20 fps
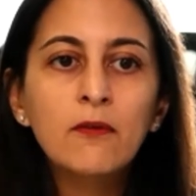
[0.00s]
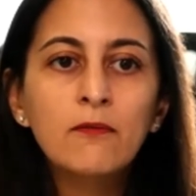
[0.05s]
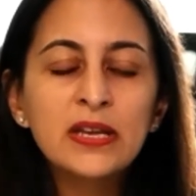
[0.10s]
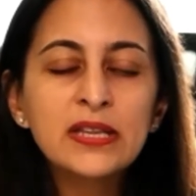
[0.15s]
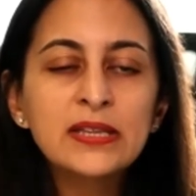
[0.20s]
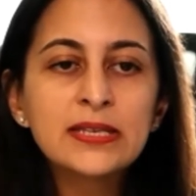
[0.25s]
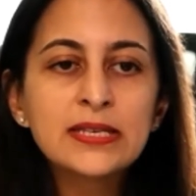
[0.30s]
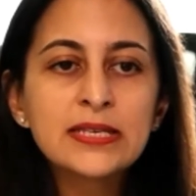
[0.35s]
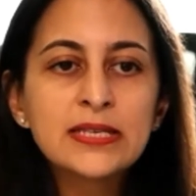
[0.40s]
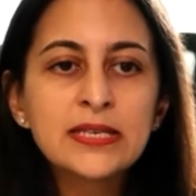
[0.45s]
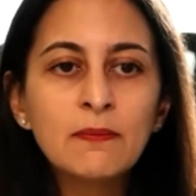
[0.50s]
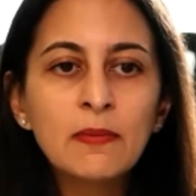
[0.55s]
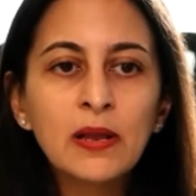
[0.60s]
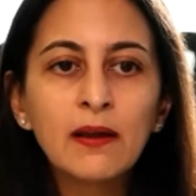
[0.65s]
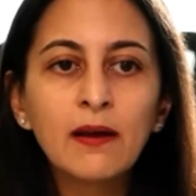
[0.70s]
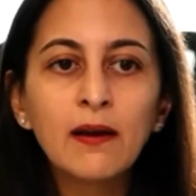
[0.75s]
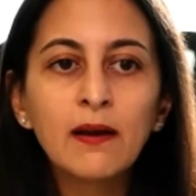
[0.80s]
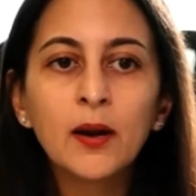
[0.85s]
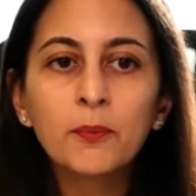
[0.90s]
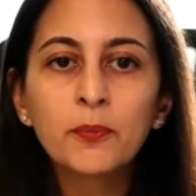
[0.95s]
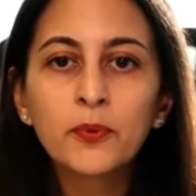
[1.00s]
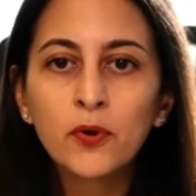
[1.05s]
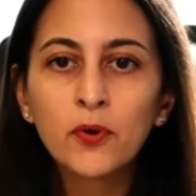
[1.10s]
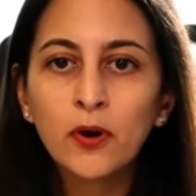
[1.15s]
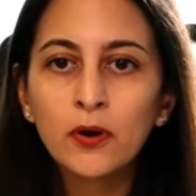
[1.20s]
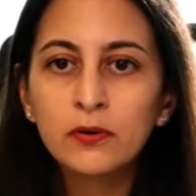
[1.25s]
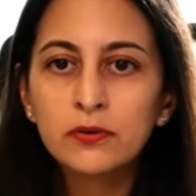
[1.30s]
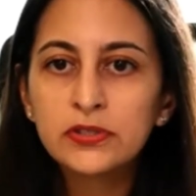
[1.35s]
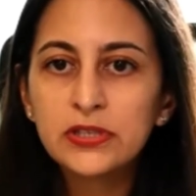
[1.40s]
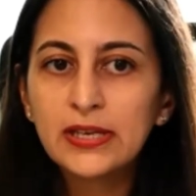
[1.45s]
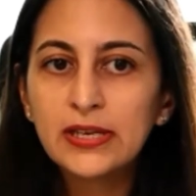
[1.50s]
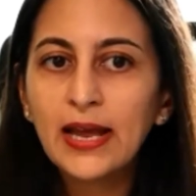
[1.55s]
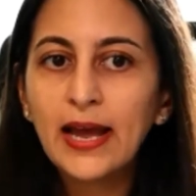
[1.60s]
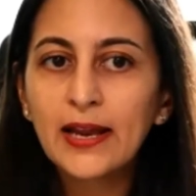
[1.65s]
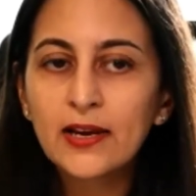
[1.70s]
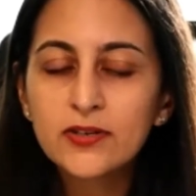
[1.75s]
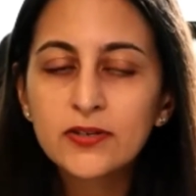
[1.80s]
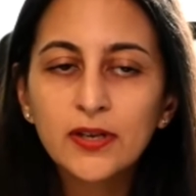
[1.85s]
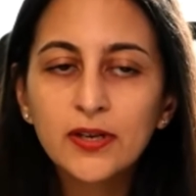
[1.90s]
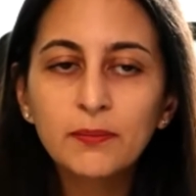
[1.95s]
the similar approach, it
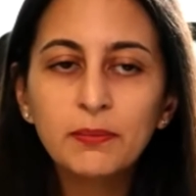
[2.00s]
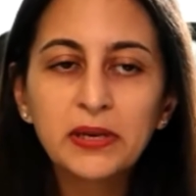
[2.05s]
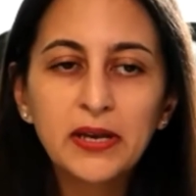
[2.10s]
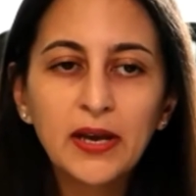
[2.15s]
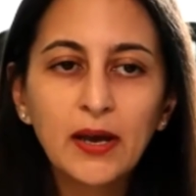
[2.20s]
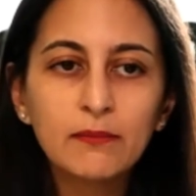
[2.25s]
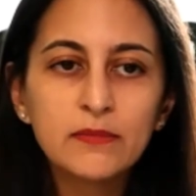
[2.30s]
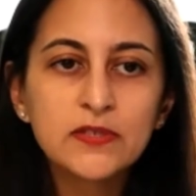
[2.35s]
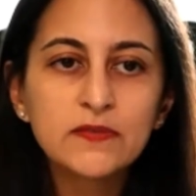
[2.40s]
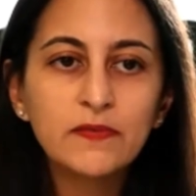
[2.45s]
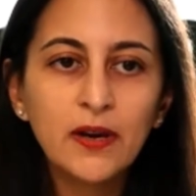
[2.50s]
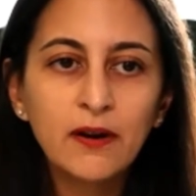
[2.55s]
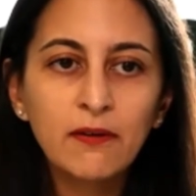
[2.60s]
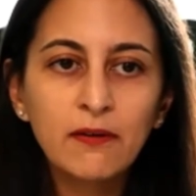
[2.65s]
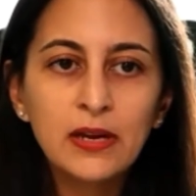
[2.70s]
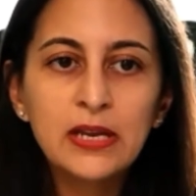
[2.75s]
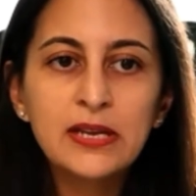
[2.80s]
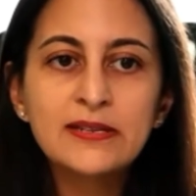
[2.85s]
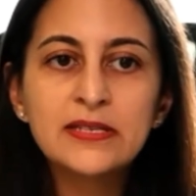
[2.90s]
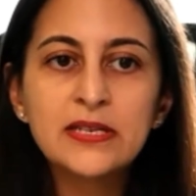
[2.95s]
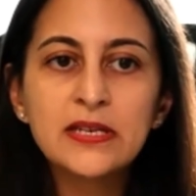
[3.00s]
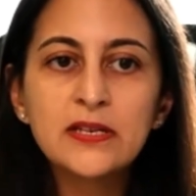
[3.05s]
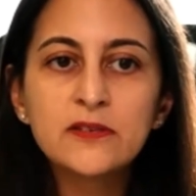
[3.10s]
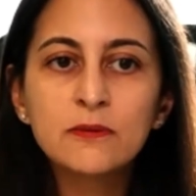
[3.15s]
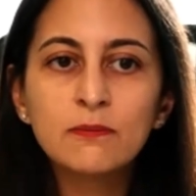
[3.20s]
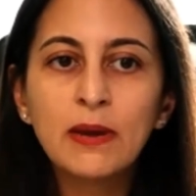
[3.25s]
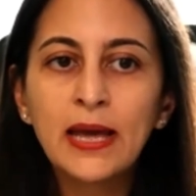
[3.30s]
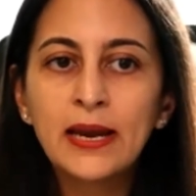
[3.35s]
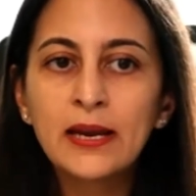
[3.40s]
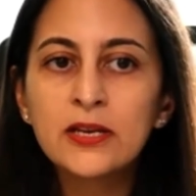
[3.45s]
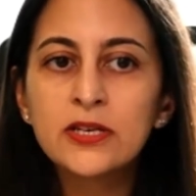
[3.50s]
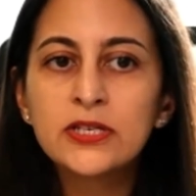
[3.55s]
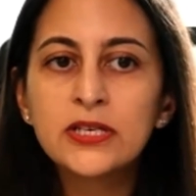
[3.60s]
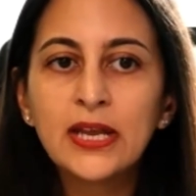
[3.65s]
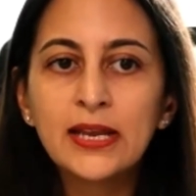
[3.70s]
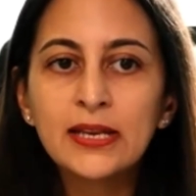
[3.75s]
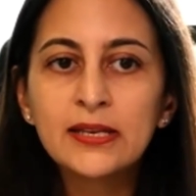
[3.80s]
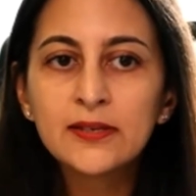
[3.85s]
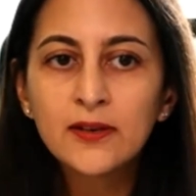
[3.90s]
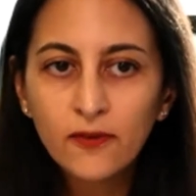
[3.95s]
actually becomes very easy to manage the
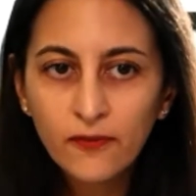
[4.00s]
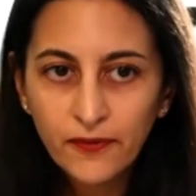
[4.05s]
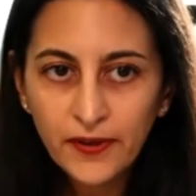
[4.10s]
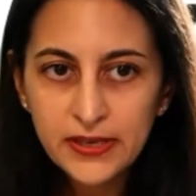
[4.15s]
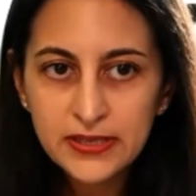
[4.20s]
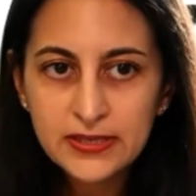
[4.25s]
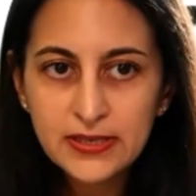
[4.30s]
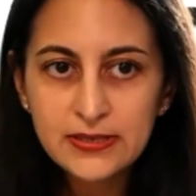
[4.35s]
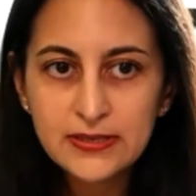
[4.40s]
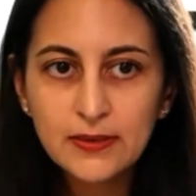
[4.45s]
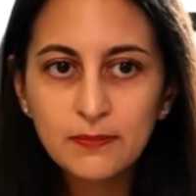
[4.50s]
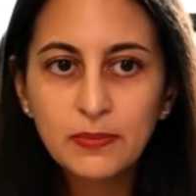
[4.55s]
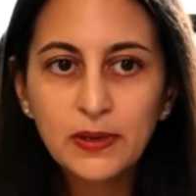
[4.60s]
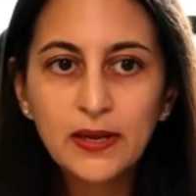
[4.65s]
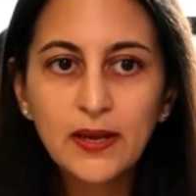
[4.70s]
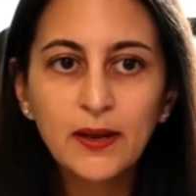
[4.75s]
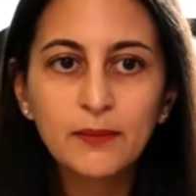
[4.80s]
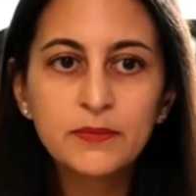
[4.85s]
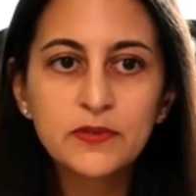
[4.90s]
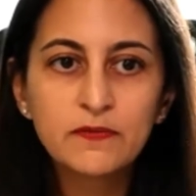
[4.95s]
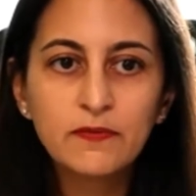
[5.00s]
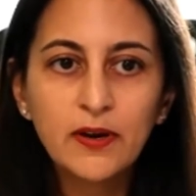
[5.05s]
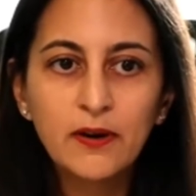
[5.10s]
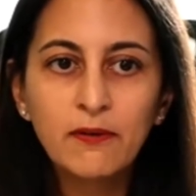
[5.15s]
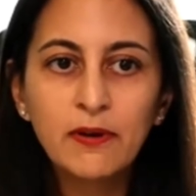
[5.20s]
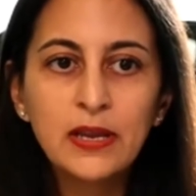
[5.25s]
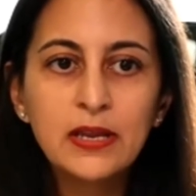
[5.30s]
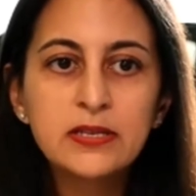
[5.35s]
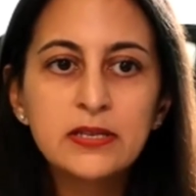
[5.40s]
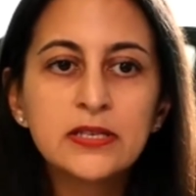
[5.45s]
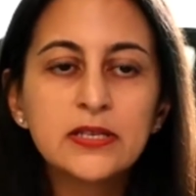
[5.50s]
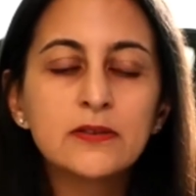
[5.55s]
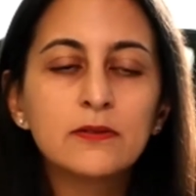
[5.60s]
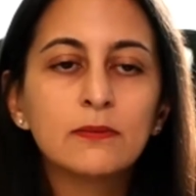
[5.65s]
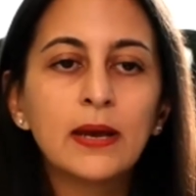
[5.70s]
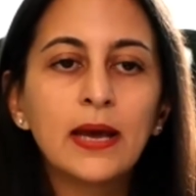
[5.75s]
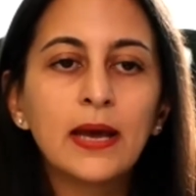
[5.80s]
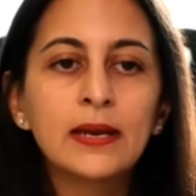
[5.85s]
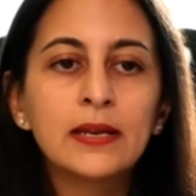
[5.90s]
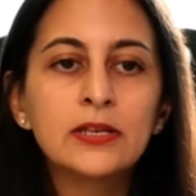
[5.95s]
interfaces. It becomes very easy to
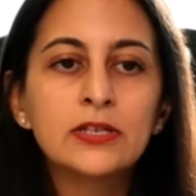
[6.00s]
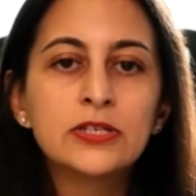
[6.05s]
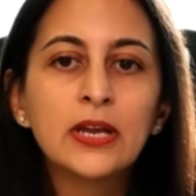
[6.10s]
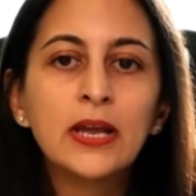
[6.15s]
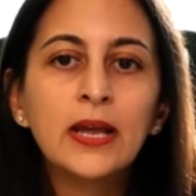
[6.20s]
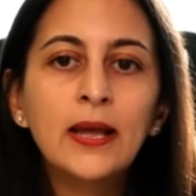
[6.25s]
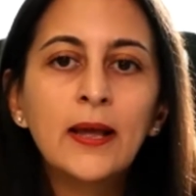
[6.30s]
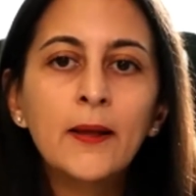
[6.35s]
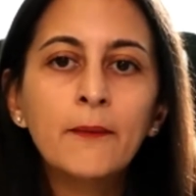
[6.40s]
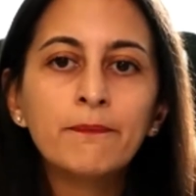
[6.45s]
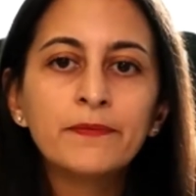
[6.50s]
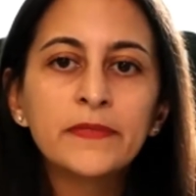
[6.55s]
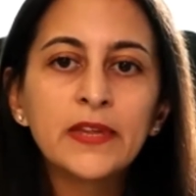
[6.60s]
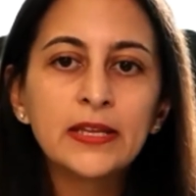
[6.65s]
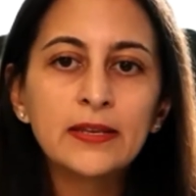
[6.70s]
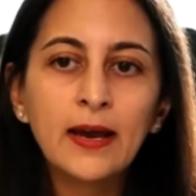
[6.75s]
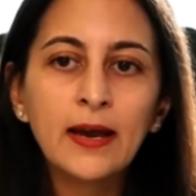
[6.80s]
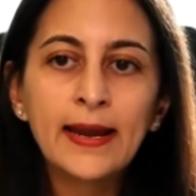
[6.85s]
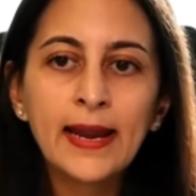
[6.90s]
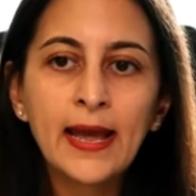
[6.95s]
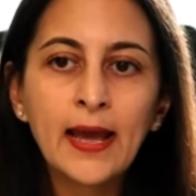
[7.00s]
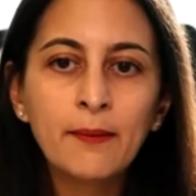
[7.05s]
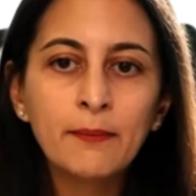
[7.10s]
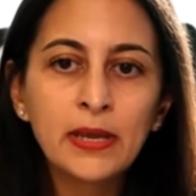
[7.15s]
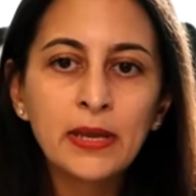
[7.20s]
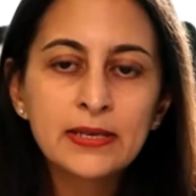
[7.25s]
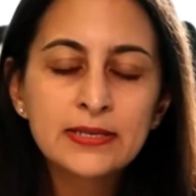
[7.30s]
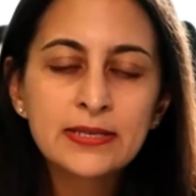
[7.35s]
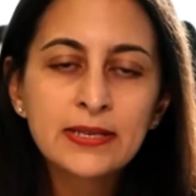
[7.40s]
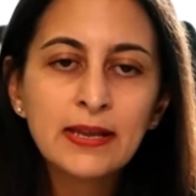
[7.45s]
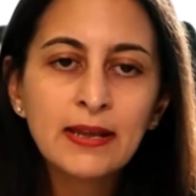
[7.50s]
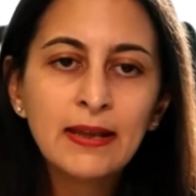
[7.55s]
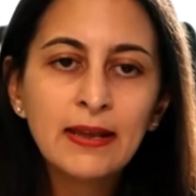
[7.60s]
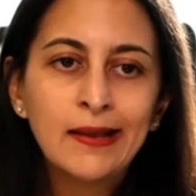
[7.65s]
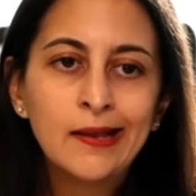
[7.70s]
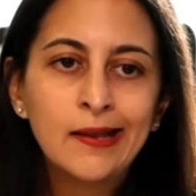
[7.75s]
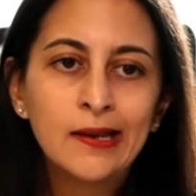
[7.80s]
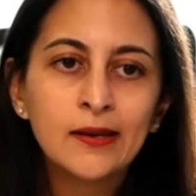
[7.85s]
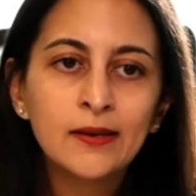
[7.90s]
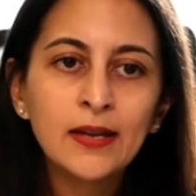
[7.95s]
manage the dynamics.
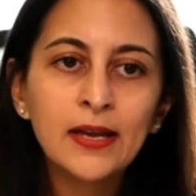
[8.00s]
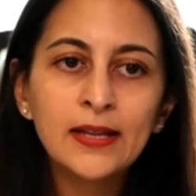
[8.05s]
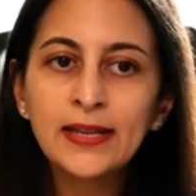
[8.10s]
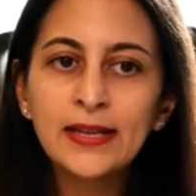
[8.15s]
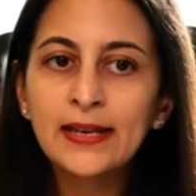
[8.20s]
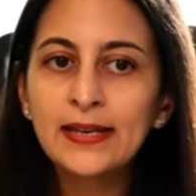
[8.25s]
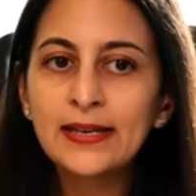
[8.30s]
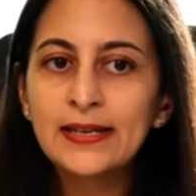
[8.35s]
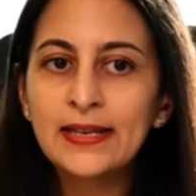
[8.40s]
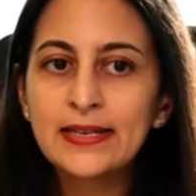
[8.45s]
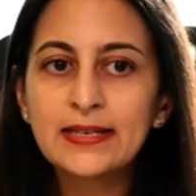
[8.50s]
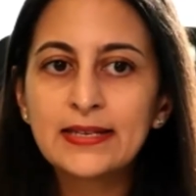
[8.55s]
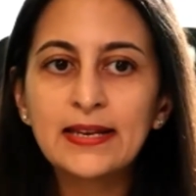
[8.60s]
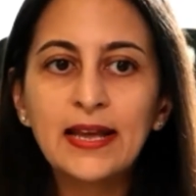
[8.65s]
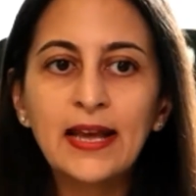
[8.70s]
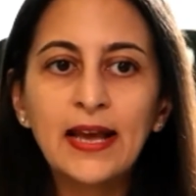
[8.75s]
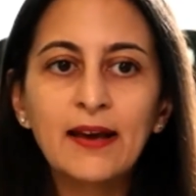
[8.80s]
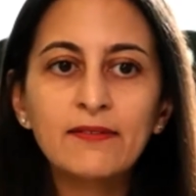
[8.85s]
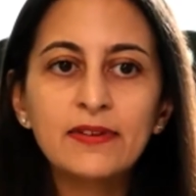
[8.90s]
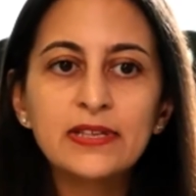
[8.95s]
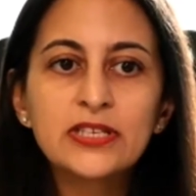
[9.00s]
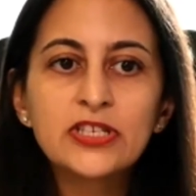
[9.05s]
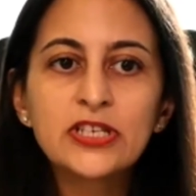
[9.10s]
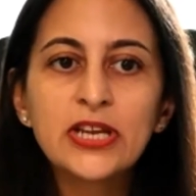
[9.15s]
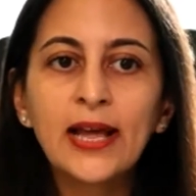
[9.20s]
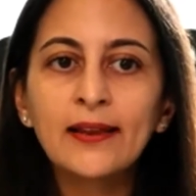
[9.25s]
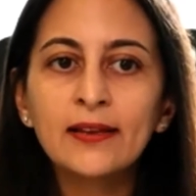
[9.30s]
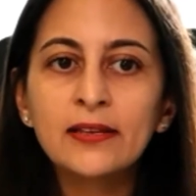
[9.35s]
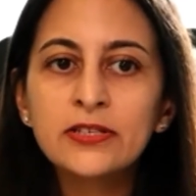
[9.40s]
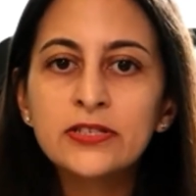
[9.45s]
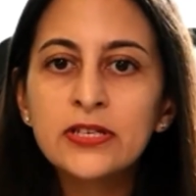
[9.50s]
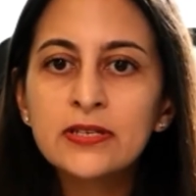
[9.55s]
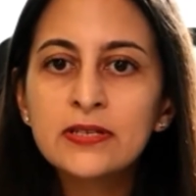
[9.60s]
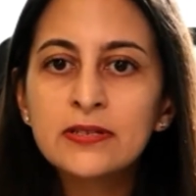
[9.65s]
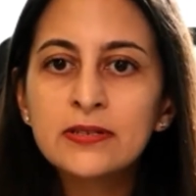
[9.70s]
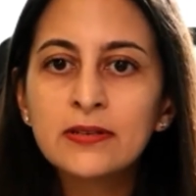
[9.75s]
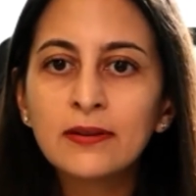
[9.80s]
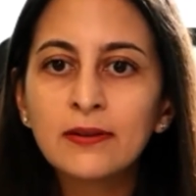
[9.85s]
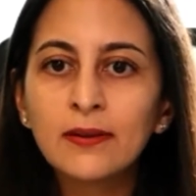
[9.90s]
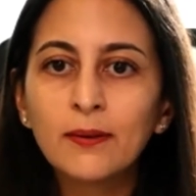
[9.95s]
Not that it doesn't have its
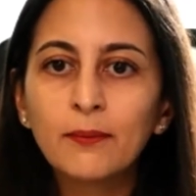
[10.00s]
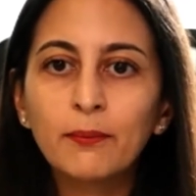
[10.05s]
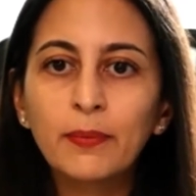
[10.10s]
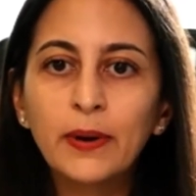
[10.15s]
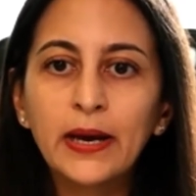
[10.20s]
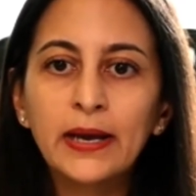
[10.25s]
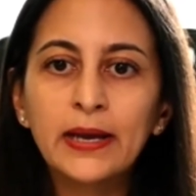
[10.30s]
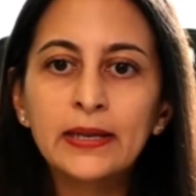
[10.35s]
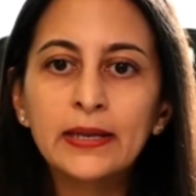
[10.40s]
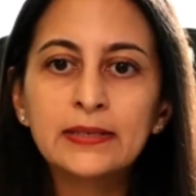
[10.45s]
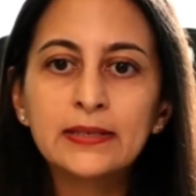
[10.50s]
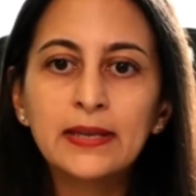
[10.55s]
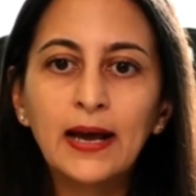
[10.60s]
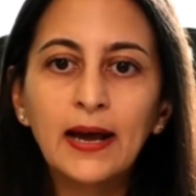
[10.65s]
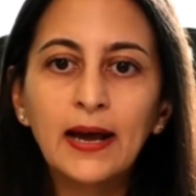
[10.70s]
challenges, but